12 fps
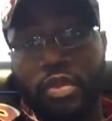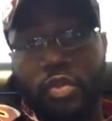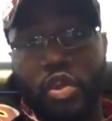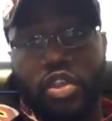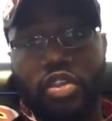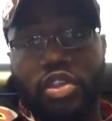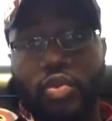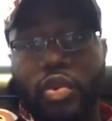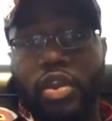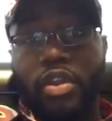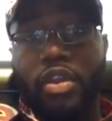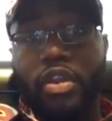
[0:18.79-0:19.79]
Whether you
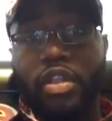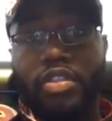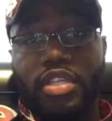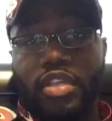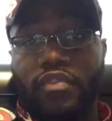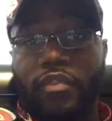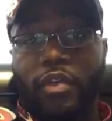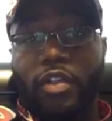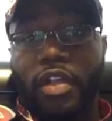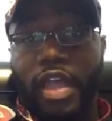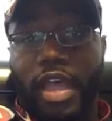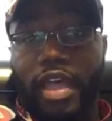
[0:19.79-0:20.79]
wear a
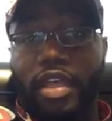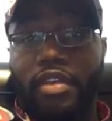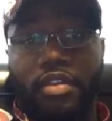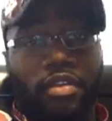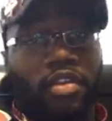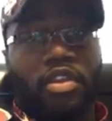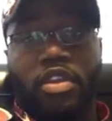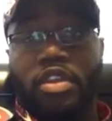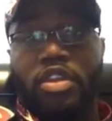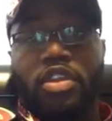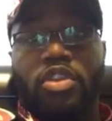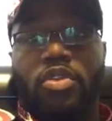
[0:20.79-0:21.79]
tinfoil hat,
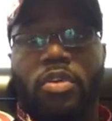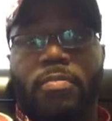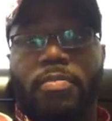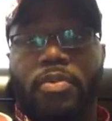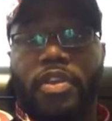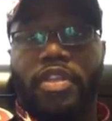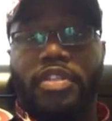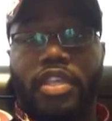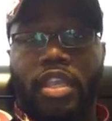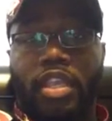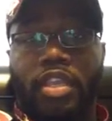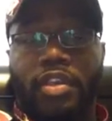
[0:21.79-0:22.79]
you're a
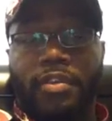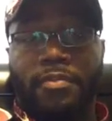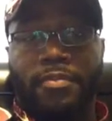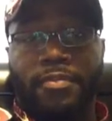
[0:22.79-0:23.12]
preteen,